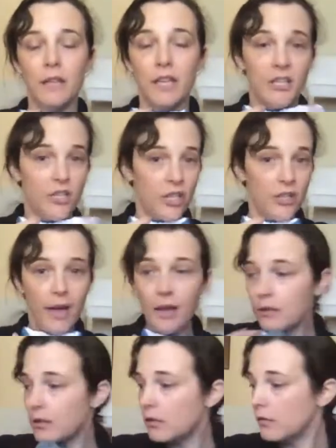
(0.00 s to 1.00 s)
You could do
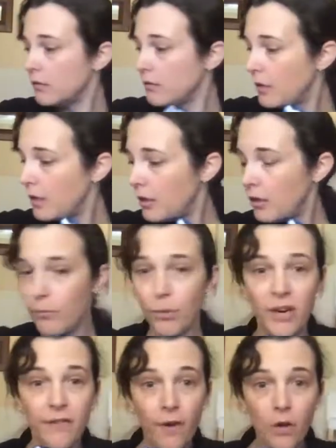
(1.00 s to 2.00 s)
that.
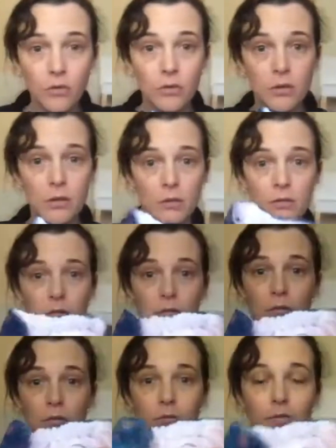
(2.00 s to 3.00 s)
Pre-folds,
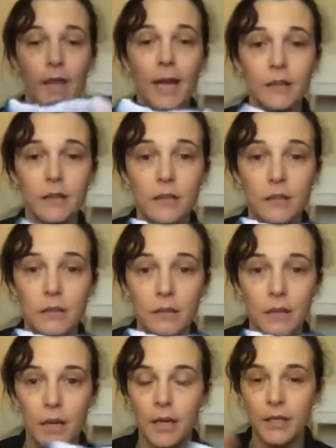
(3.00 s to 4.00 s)
flats.
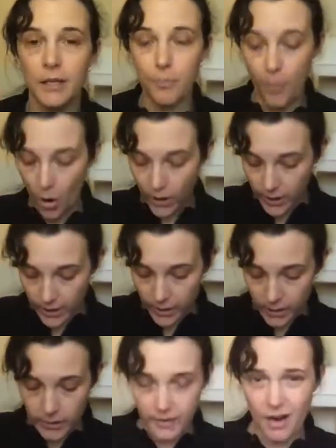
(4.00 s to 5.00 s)
So
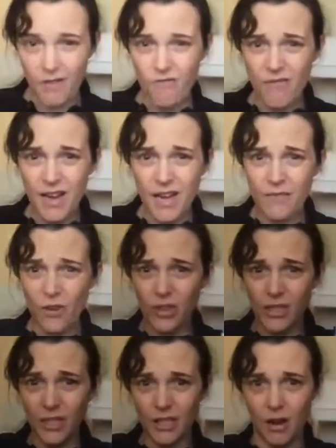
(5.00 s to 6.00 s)
pockets are really
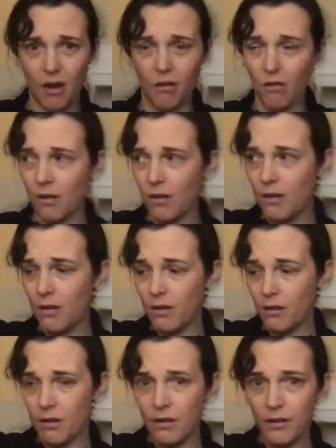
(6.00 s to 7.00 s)
versatile.
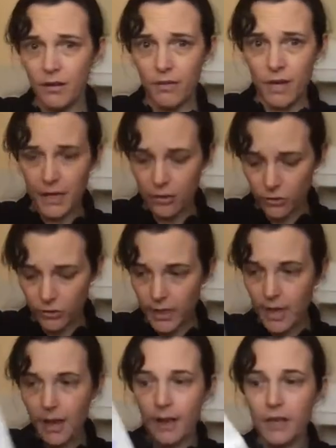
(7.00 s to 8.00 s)
They're really
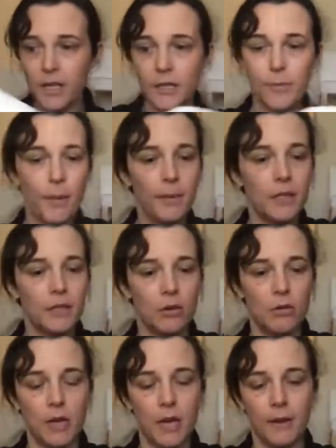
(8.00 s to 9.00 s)
good. And then as bub gets
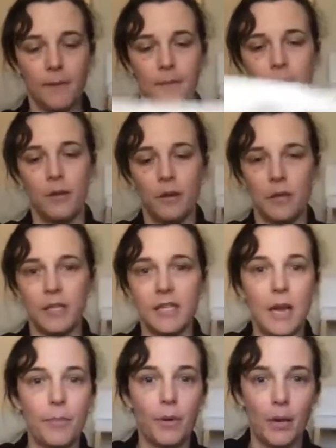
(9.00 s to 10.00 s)
older, you
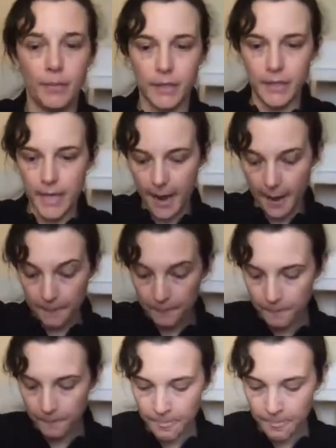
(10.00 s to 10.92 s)
snap it up and down.